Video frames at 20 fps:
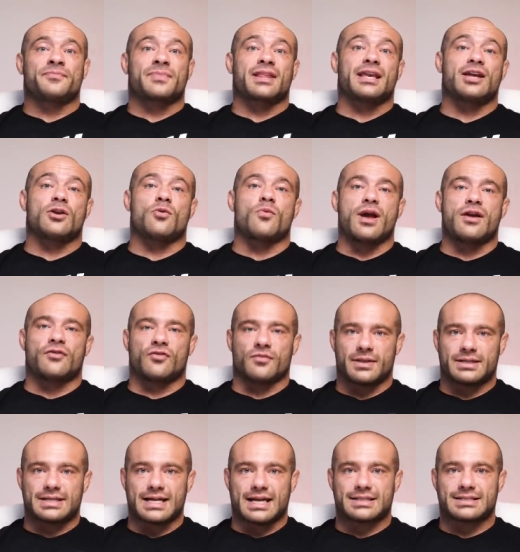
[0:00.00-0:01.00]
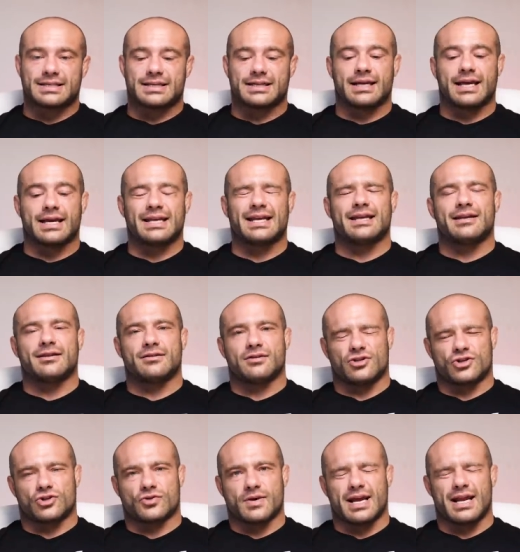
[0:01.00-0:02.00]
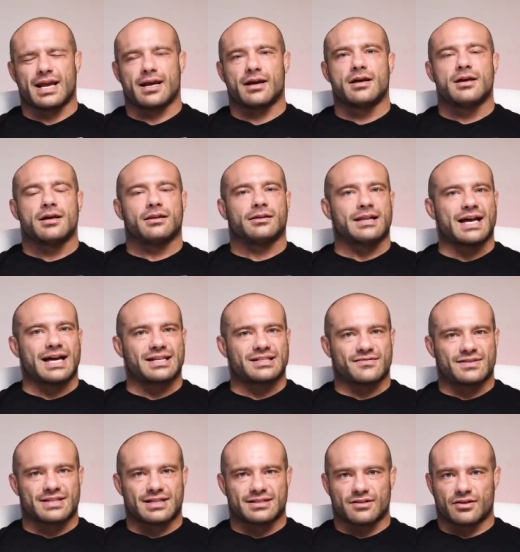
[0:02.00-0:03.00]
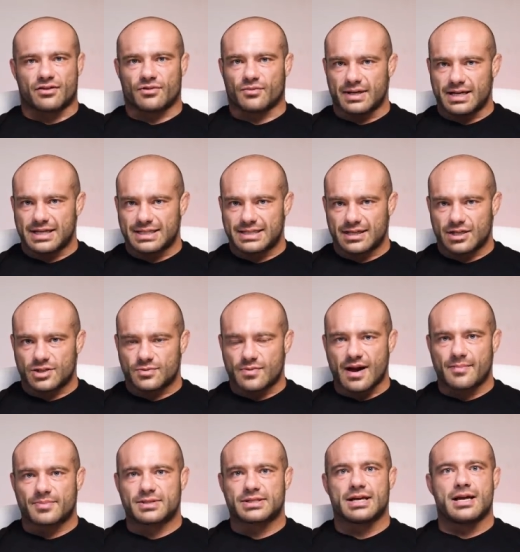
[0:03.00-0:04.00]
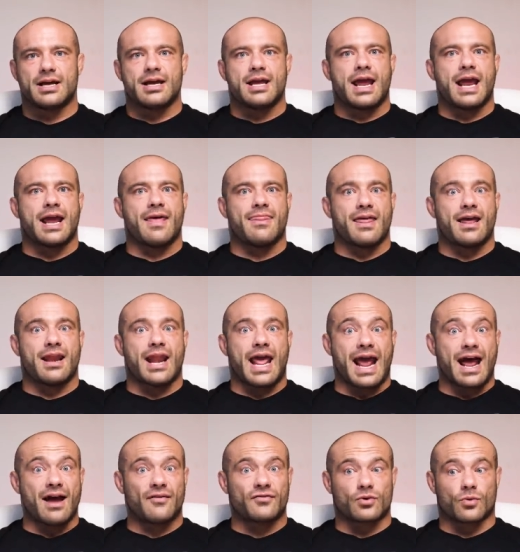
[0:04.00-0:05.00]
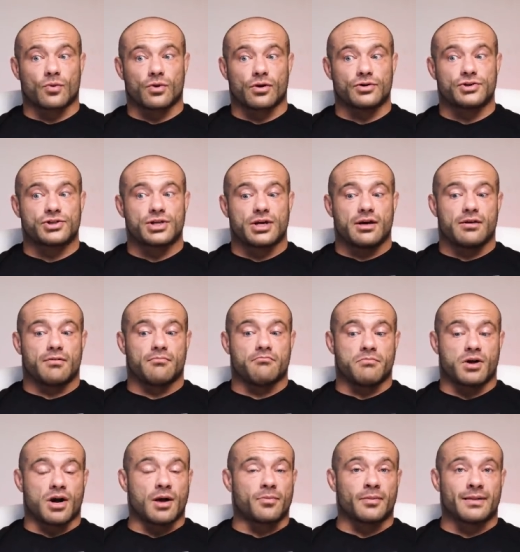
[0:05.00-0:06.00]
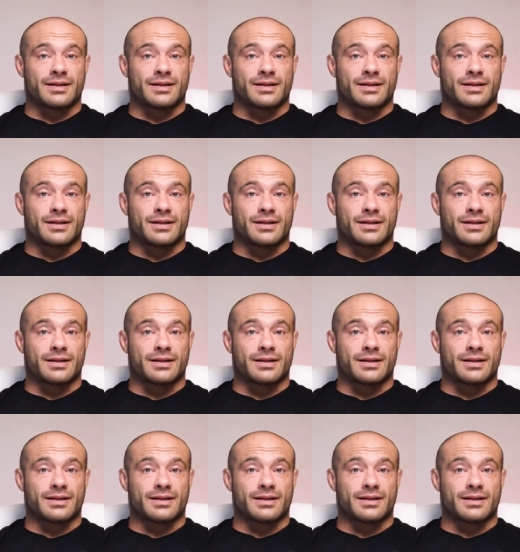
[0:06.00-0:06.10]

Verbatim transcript: Get away from the testing and get into the training. Lots of sets of three to six reps. And then afterwards, a couple